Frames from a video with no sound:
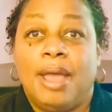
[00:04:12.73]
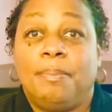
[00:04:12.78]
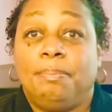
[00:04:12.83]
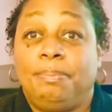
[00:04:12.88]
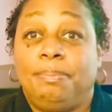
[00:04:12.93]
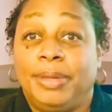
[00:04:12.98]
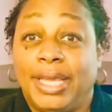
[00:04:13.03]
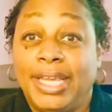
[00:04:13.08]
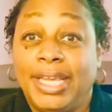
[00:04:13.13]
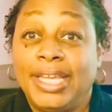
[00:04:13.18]

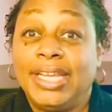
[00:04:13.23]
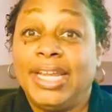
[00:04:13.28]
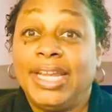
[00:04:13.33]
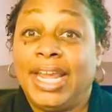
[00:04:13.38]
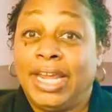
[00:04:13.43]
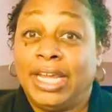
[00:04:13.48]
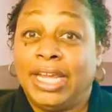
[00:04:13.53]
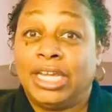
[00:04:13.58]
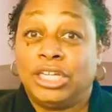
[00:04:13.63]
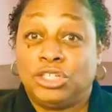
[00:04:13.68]
Being
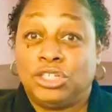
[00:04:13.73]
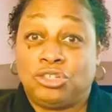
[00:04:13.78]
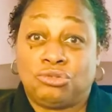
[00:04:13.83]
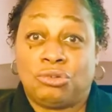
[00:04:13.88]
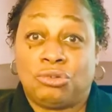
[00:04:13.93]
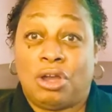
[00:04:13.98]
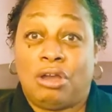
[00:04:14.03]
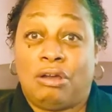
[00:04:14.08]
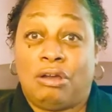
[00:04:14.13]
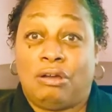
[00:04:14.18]
in
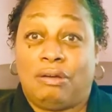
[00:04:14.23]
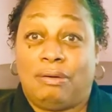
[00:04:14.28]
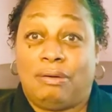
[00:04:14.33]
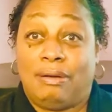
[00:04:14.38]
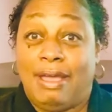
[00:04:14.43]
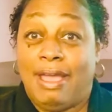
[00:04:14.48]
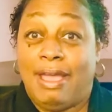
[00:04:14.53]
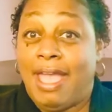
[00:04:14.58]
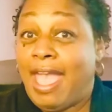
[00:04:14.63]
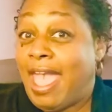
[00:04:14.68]
control.
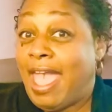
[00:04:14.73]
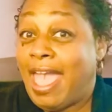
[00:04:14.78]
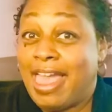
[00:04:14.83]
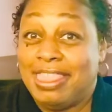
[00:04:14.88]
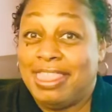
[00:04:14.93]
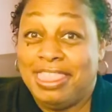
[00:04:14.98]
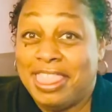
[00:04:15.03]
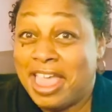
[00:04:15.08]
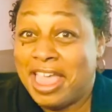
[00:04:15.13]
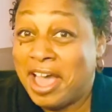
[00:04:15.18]

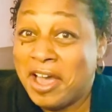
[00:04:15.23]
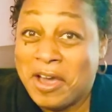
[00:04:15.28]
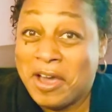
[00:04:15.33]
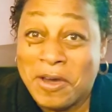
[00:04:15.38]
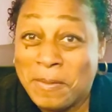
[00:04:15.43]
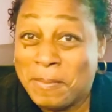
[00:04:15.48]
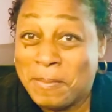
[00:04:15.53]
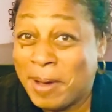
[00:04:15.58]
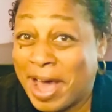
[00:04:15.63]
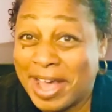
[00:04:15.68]

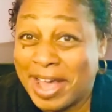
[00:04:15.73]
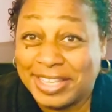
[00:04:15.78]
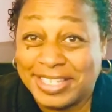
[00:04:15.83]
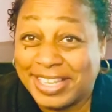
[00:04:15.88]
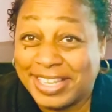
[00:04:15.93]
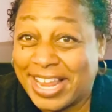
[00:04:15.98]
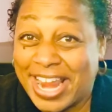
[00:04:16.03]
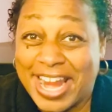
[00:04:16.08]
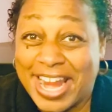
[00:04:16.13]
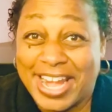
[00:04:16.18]
Hello, boss
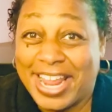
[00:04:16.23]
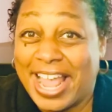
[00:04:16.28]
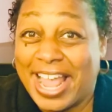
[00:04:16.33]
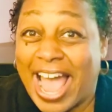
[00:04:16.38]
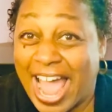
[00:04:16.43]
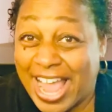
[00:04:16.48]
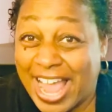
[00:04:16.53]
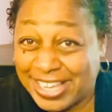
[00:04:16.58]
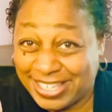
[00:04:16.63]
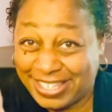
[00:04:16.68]
lady,
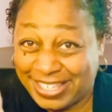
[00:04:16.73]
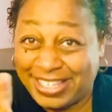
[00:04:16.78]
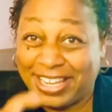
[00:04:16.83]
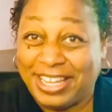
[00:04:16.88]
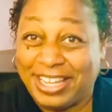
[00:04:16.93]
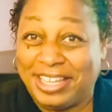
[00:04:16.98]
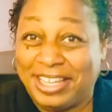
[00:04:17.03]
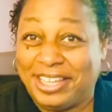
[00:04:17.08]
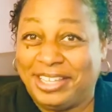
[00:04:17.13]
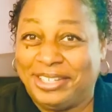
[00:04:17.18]
I see
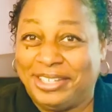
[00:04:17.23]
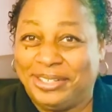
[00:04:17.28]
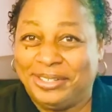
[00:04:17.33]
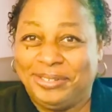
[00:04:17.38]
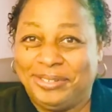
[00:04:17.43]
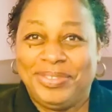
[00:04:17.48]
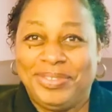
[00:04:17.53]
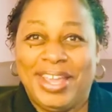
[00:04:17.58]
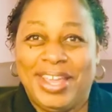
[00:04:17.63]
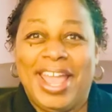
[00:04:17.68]

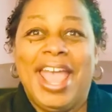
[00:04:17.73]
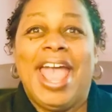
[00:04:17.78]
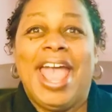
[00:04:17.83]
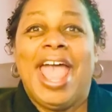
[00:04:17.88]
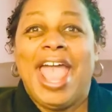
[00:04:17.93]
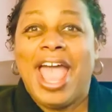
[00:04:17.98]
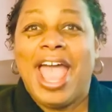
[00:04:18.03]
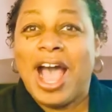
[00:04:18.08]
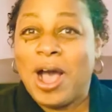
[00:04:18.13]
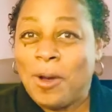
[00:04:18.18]
you.
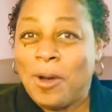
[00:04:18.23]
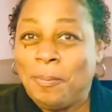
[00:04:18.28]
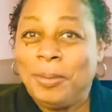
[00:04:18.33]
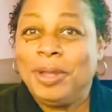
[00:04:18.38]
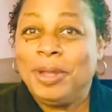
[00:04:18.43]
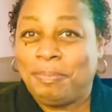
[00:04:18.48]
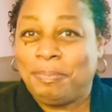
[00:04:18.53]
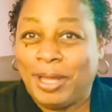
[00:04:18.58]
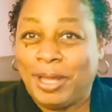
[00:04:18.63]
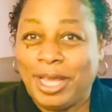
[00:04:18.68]

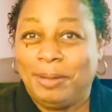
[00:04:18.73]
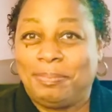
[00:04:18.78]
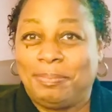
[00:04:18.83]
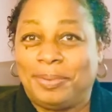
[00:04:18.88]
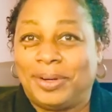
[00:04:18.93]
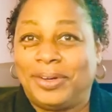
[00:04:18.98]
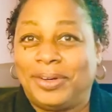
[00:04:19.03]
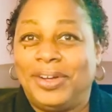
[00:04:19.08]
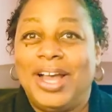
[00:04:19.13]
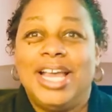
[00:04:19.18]
Helping
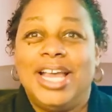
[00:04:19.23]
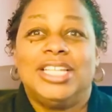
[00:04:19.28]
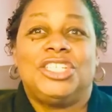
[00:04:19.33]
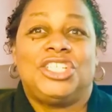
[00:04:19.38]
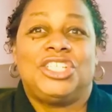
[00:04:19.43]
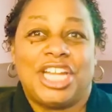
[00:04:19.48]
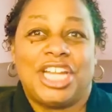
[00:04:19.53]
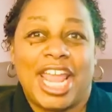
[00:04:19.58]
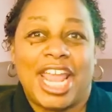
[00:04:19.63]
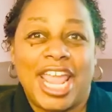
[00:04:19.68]
people
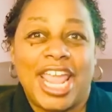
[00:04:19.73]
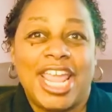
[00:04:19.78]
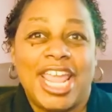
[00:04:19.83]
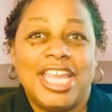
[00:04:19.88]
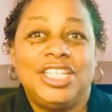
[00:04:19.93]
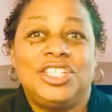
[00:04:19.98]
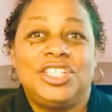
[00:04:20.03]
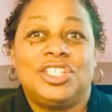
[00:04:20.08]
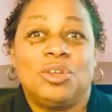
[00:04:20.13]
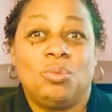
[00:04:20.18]

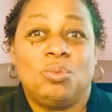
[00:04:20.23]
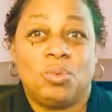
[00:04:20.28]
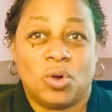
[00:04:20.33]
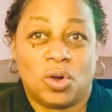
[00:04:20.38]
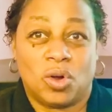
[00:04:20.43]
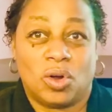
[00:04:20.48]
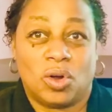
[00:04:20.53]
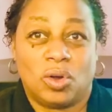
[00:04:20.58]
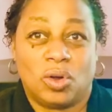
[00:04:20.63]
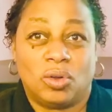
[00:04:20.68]
change the
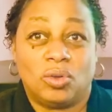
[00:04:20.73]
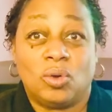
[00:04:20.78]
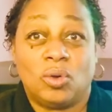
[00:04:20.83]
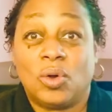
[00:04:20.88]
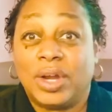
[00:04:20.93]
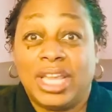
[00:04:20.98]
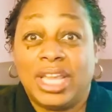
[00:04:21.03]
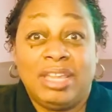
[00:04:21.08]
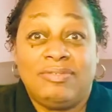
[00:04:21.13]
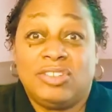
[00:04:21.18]
world or
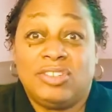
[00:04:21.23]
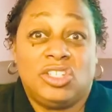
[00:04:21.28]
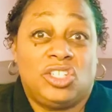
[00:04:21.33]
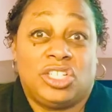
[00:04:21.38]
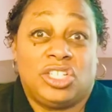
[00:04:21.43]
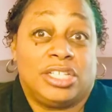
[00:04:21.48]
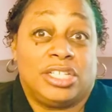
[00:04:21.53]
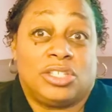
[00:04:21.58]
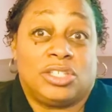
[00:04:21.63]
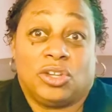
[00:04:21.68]
even
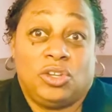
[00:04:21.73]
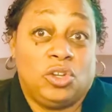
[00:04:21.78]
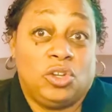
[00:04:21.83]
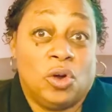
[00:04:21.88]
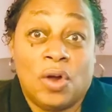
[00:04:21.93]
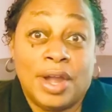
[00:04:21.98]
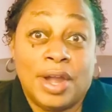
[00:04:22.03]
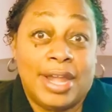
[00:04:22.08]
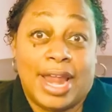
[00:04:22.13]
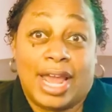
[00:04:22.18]
just
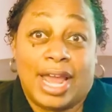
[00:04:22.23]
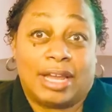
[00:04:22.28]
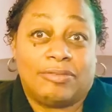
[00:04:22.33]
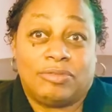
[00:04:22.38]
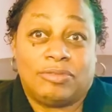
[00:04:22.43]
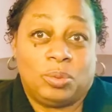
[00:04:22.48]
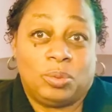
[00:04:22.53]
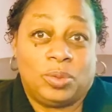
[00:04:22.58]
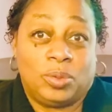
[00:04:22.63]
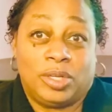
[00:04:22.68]
your neck of
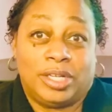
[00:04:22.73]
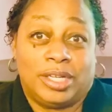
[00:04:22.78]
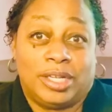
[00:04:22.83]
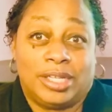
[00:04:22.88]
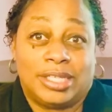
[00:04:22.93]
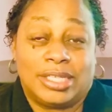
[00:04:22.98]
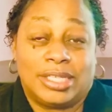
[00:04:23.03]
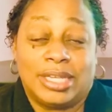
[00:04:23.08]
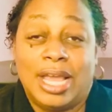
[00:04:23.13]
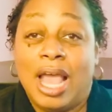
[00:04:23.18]
the
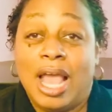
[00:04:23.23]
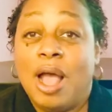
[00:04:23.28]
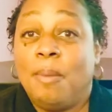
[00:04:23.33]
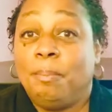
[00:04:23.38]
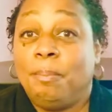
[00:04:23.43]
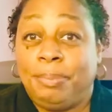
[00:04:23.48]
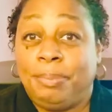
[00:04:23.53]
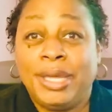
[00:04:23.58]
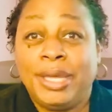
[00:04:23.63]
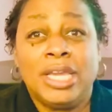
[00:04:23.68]
woods.
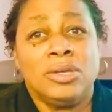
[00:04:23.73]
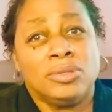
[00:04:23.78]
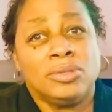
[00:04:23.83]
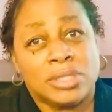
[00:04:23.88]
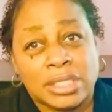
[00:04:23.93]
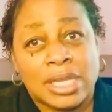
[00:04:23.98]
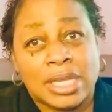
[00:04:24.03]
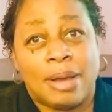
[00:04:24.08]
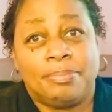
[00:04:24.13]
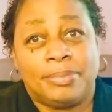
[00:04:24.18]
Build
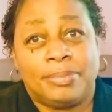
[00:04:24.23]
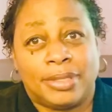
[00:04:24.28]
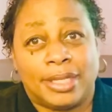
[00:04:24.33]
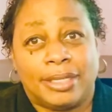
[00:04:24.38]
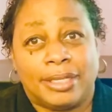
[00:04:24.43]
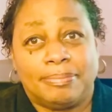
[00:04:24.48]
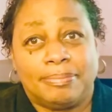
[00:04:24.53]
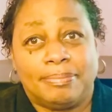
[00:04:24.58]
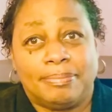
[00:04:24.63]
something.